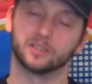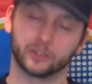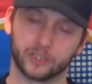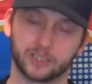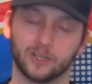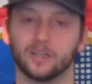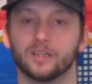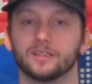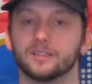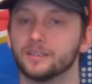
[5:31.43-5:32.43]
sorry
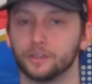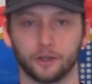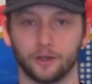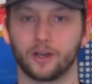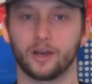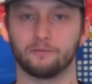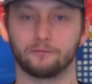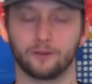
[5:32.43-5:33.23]
Scotland, you're not going